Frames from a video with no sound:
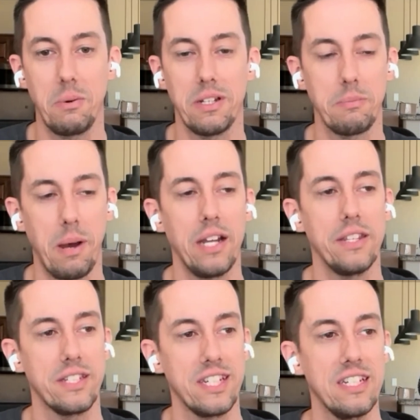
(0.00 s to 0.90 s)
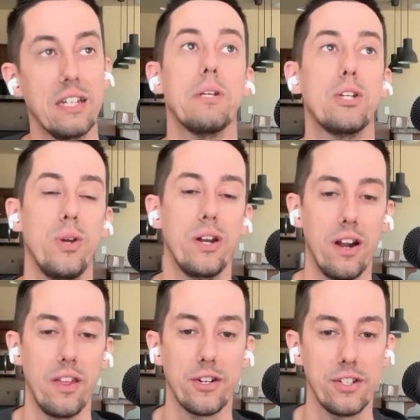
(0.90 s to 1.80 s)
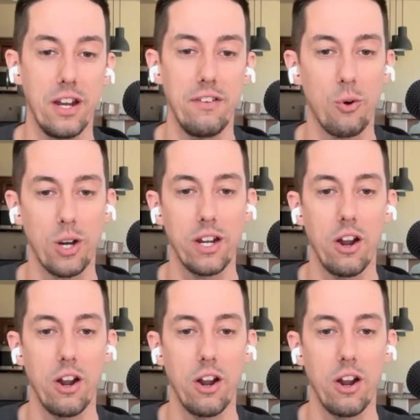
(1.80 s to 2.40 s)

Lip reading: months behind the scenes in between our other stuff working